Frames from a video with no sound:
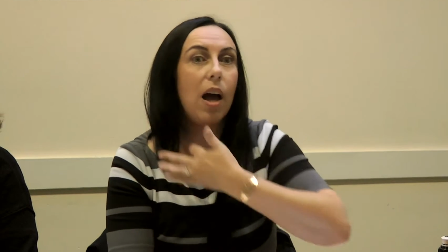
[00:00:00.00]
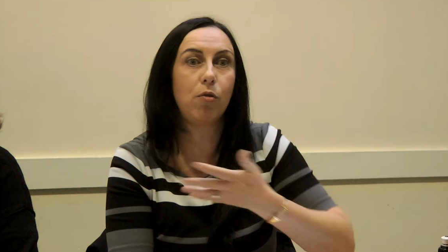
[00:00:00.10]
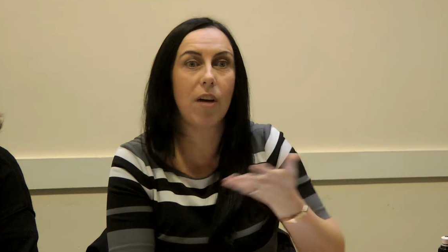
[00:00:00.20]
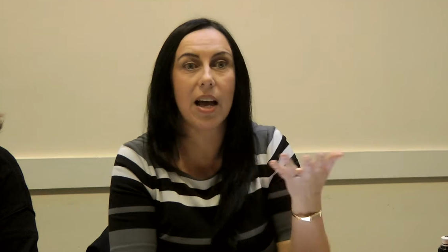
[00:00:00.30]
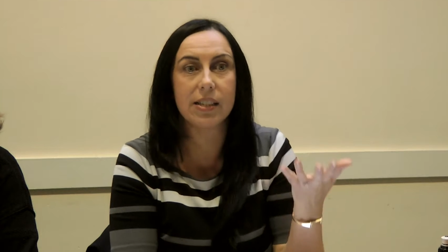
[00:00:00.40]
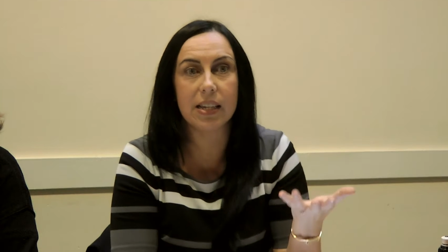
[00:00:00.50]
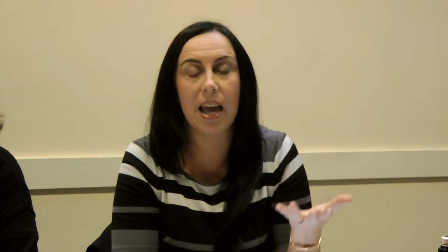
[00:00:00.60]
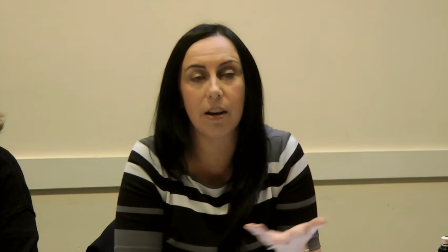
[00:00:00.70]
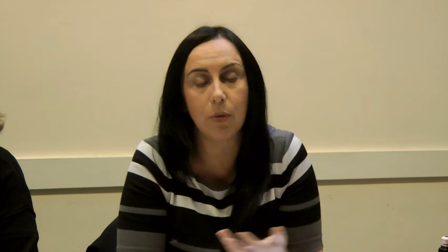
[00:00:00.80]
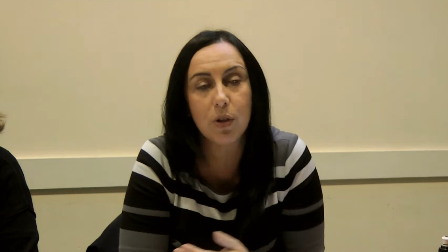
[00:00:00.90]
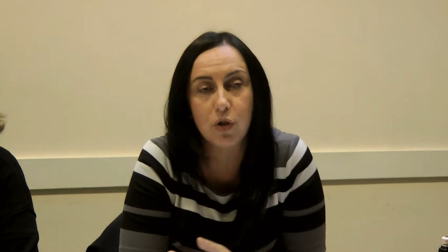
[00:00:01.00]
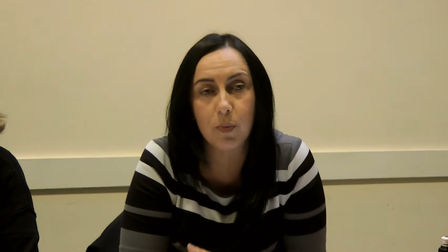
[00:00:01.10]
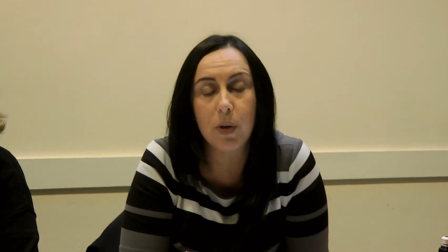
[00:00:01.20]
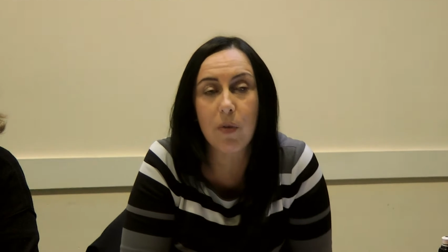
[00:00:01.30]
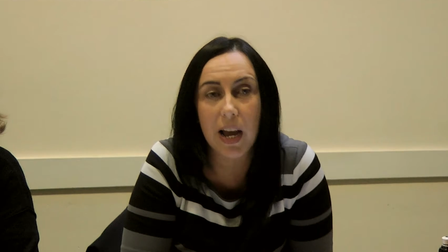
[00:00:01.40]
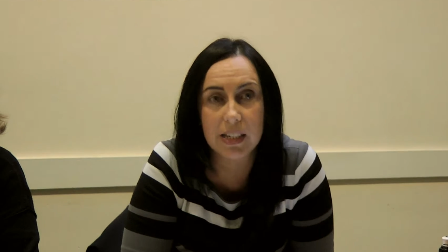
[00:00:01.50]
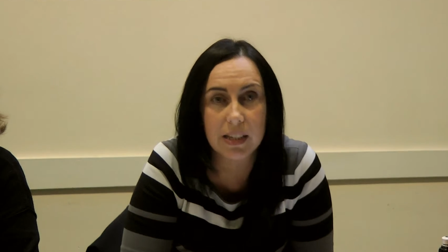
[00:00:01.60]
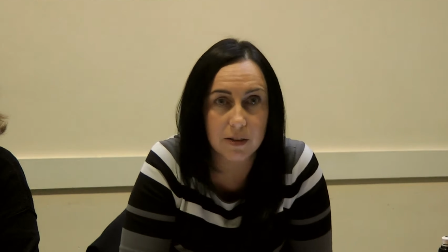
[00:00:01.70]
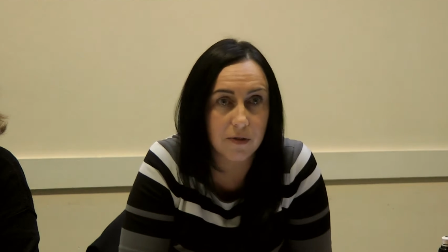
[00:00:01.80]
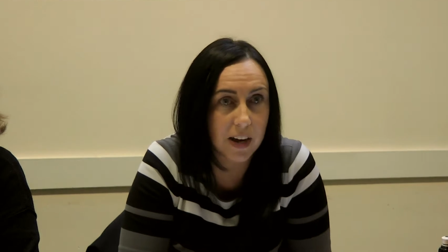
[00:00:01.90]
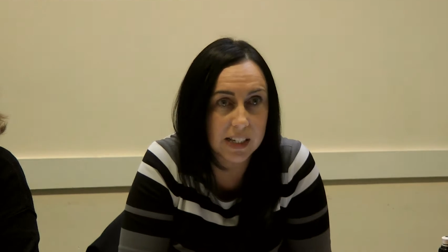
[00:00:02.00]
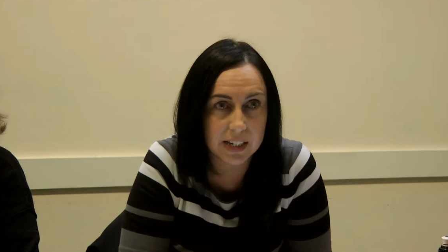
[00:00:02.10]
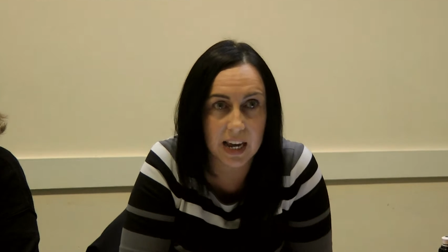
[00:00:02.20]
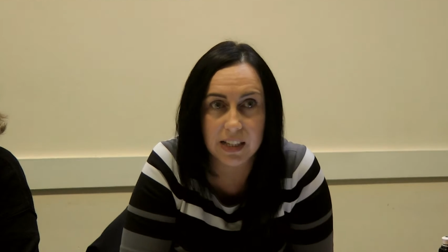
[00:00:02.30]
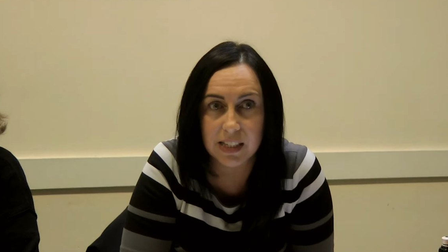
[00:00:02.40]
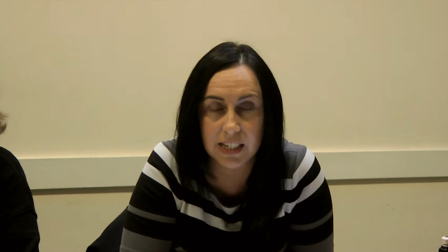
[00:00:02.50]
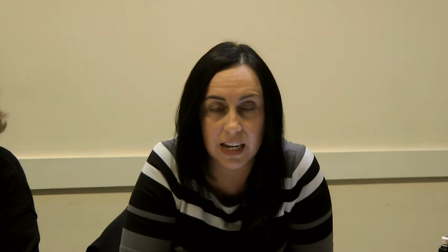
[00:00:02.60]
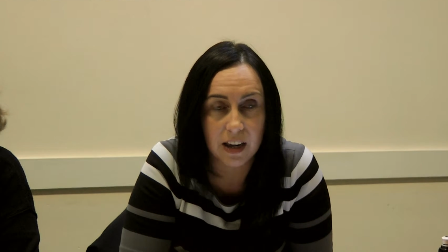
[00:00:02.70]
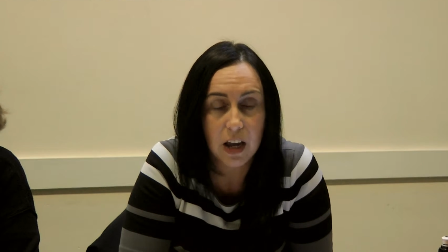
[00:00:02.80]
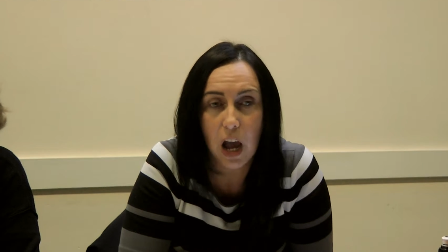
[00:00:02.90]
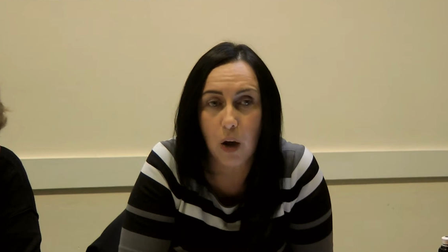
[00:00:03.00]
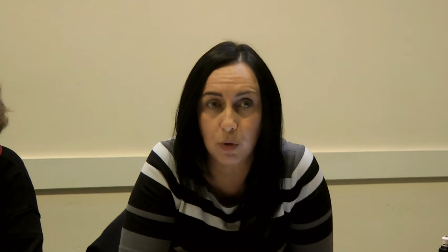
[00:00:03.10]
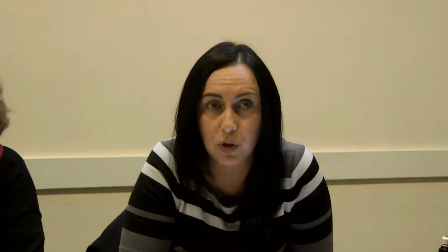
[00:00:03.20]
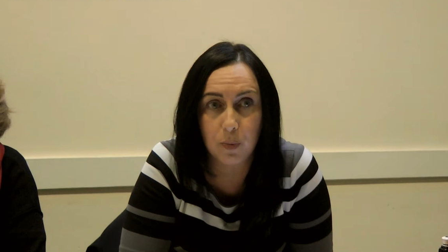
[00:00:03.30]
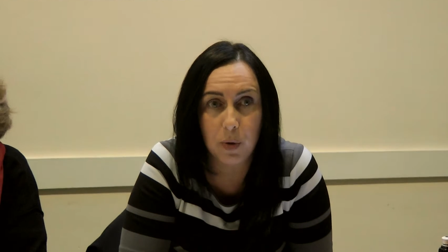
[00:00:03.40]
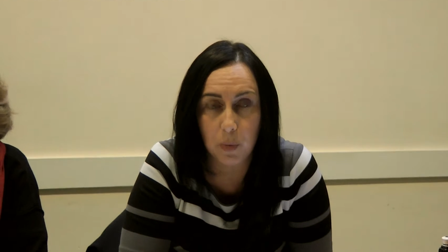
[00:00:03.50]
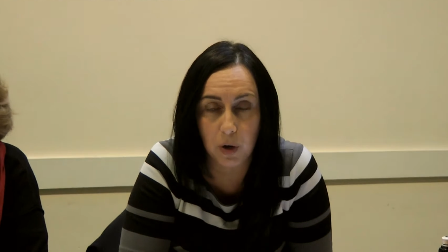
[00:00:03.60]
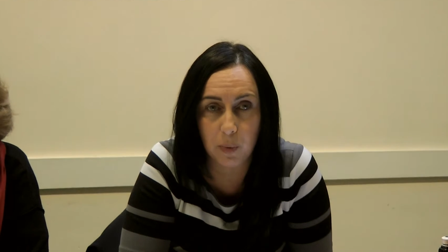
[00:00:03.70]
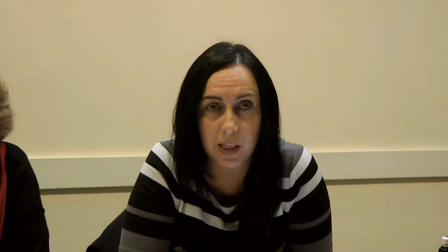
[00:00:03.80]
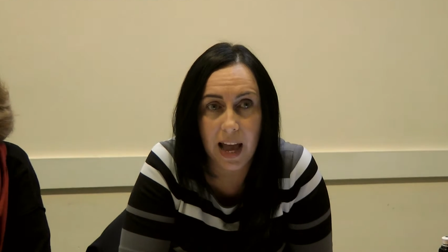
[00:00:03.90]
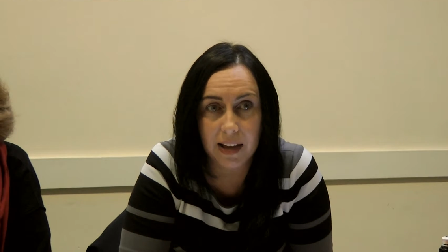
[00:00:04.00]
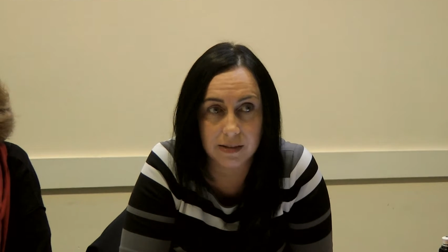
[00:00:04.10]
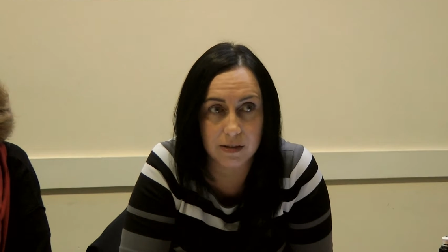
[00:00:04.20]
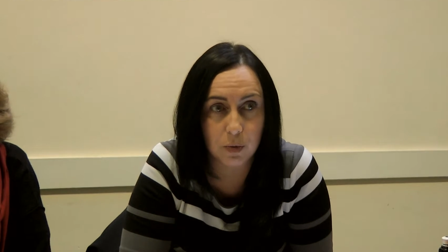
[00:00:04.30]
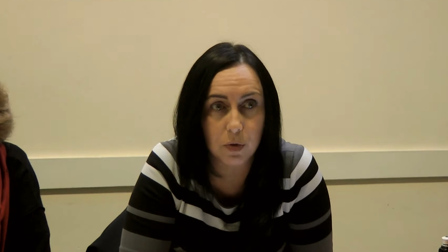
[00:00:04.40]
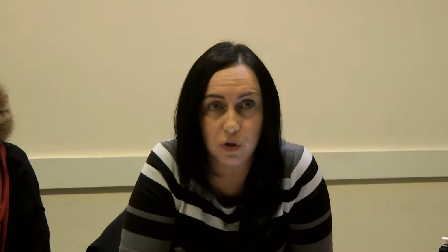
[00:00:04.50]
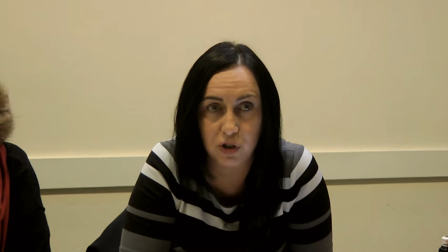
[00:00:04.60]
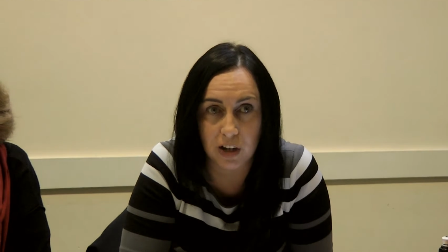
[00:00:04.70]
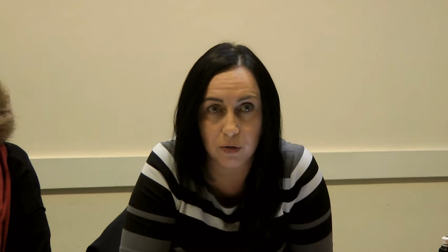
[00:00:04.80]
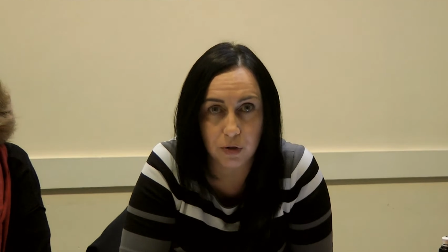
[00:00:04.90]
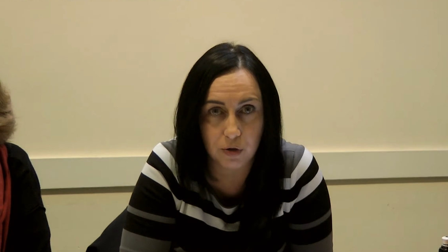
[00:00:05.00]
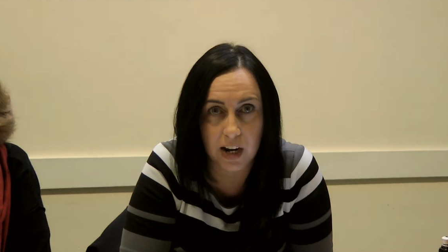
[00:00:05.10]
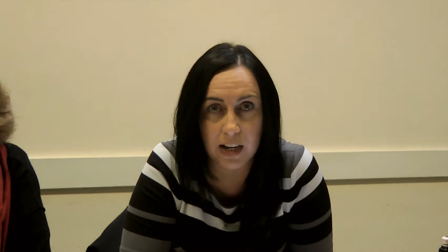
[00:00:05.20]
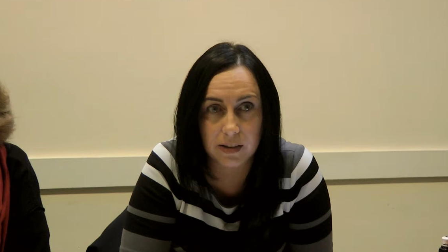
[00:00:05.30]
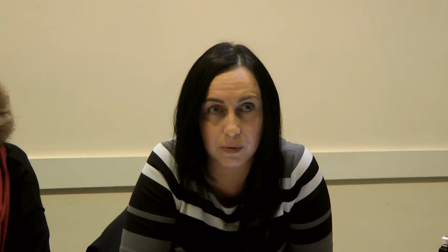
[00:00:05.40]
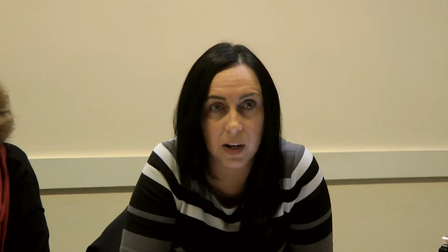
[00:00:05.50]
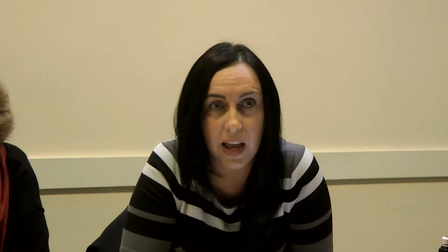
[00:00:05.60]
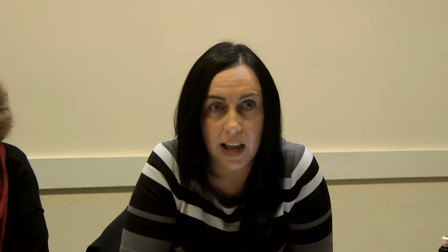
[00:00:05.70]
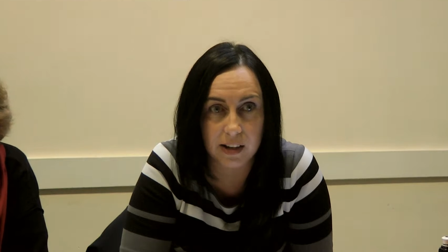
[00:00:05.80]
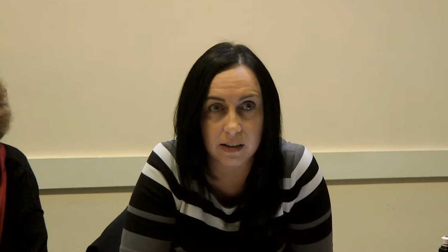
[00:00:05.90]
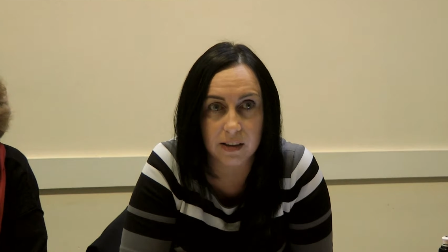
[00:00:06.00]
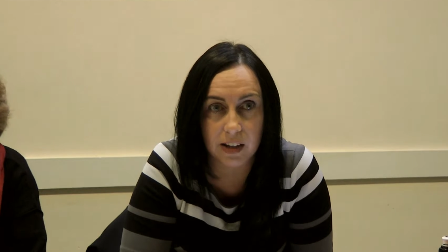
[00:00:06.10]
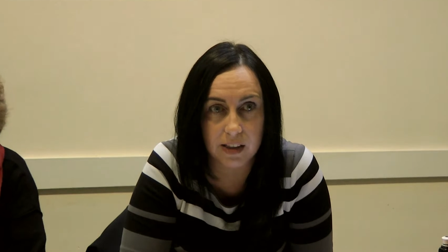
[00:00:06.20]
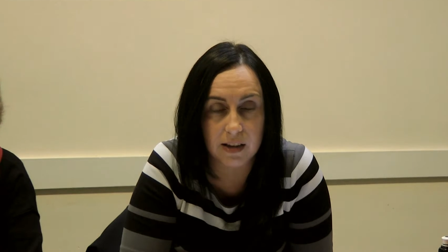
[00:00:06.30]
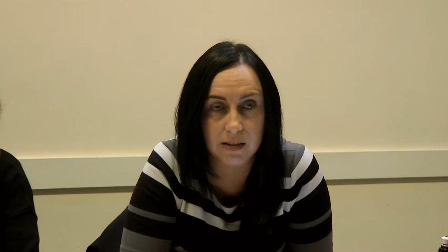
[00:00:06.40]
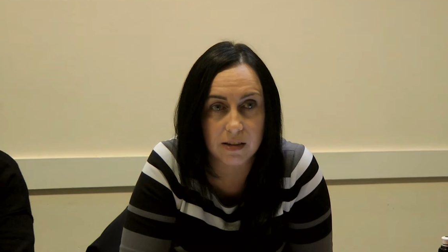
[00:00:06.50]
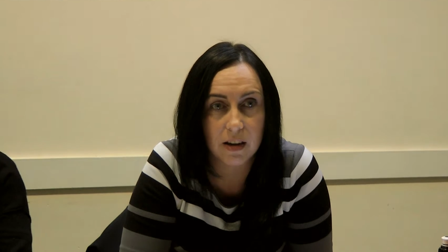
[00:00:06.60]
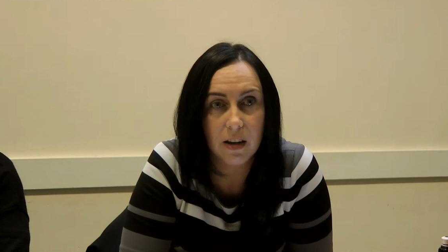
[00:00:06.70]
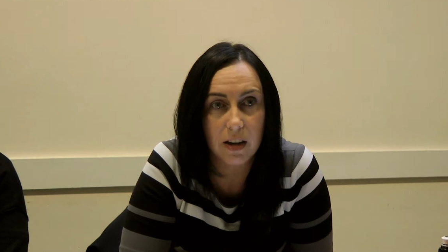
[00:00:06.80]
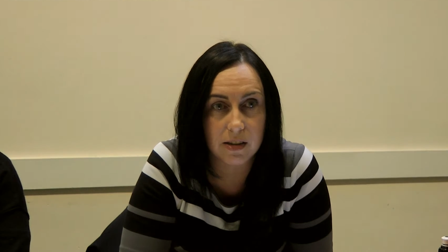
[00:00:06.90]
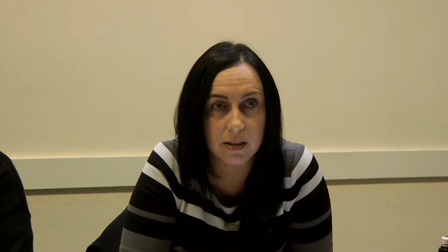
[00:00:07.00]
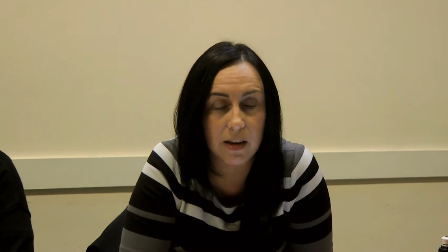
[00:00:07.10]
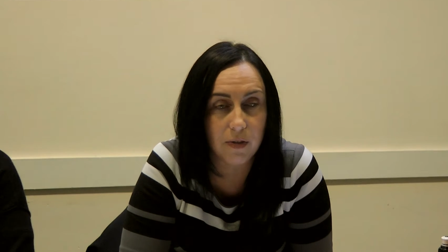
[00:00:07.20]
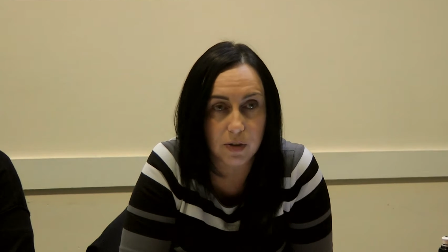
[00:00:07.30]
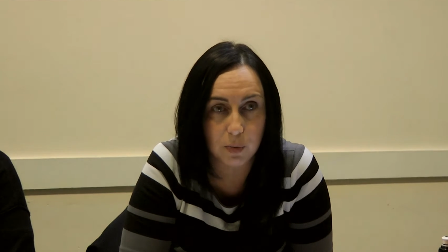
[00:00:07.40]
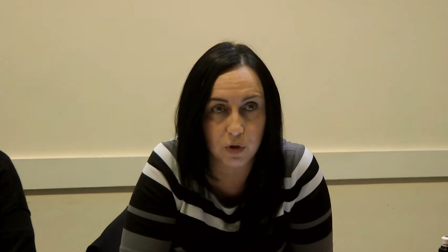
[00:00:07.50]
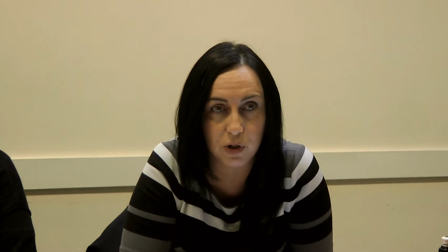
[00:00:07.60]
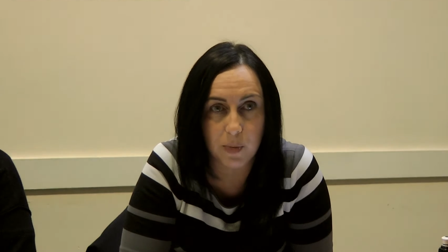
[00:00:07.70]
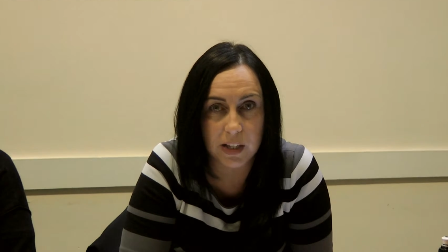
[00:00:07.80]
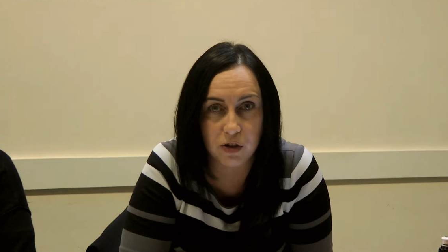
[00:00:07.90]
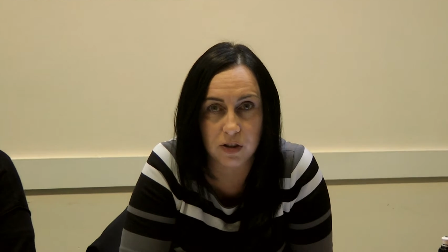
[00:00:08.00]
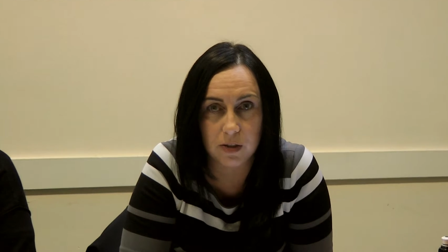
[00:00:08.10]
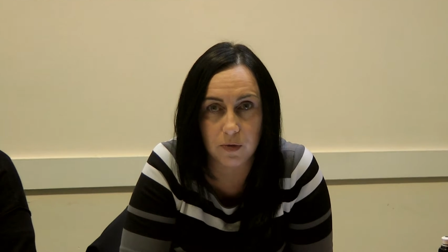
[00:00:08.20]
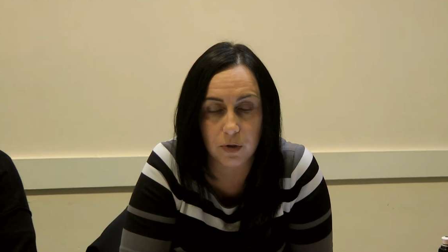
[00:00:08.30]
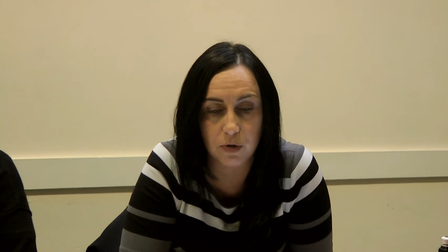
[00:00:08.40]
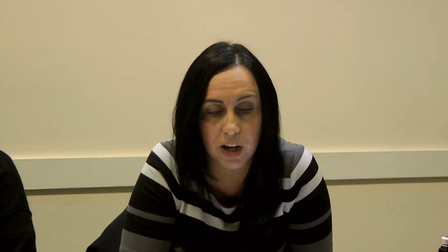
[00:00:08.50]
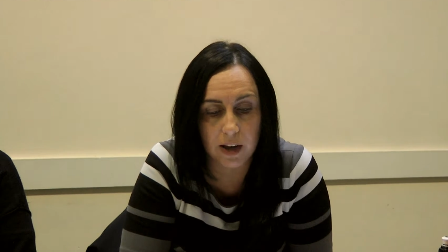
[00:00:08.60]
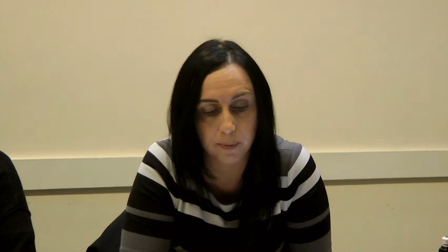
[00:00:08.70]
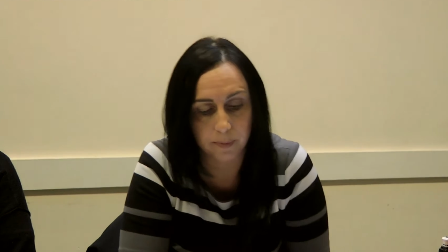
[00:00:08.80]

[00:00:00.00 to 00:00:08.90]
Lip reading: and rise again, and we should be ready to fight against it, and we should be mobilising towards general strikes when anything like this is even as much as mentioned in the future.